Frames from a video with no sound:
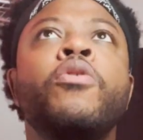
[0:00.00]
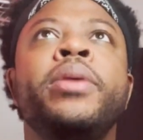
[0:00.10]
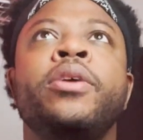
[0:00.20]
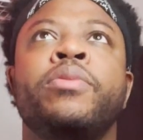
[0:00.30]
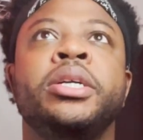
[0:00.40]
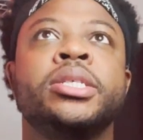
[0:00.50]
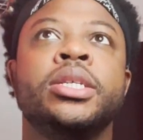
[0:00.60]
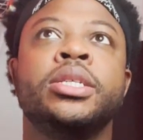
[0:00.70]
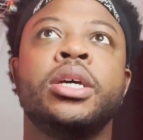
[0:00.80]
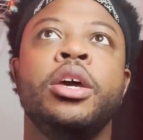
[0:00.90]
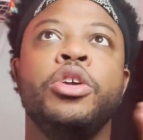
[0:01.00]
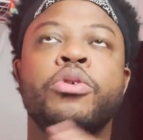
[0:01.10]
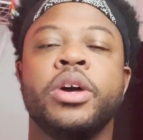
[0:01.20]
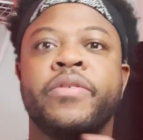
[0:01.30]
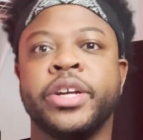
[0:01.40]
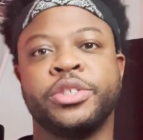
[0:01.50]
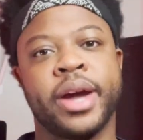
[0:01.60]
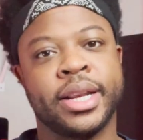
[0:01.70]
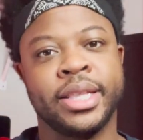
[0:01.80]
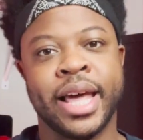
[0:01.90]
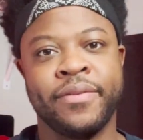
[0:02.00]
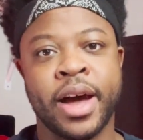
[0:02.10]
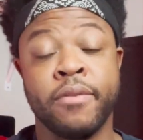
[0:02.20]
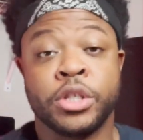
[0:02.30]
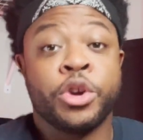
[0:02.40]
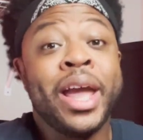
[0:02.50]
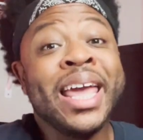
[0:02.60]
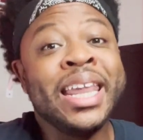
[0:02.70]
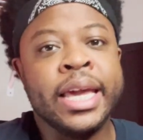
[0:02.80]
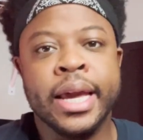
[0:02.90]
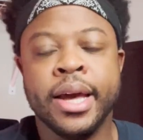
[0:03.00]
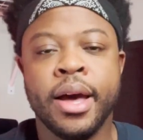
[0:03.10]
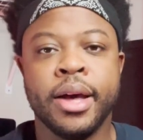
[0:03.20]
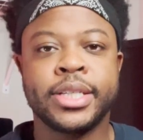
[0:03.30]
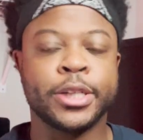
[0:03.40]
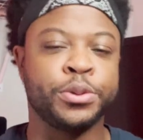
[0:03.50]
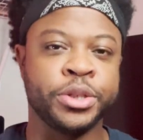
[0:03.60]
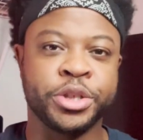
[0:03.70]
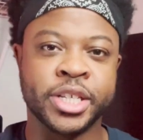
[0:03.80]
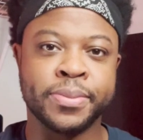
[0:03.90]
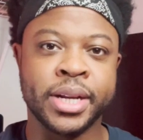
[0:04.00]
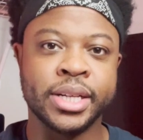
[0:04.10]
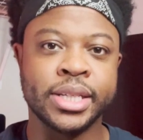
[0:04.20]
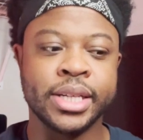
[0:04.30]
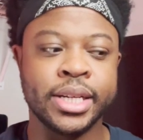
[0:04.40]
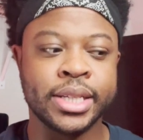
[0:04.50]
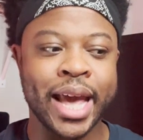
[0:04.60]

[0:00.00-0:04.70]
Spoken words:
reasons, you could have contracted that virus or any sexually transmitted disease,